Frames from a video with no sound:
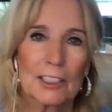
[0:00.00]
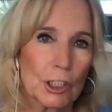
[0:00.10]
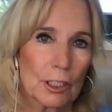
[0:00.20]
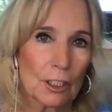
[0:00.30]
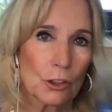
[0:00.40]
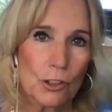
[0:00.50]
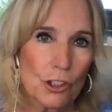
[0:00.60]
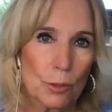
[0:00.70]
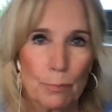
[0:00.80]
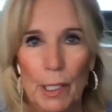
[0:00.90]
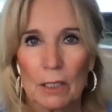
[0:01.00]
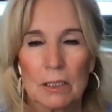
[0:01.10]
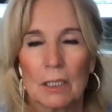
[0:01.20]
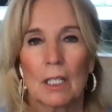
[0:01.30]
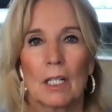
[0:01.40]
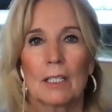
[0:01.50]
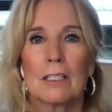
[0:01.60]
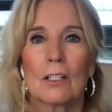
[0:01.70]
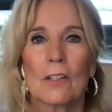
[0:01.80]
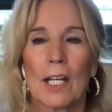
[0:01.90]
notch, Christian belt,
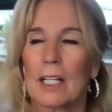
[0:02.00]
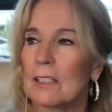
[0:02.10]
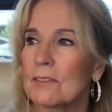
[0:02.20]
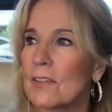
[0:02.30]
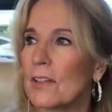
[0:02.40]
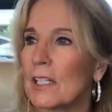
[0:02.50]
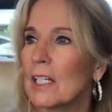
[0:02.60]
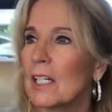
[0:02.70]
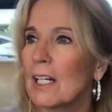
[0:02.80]
that kind of a thing.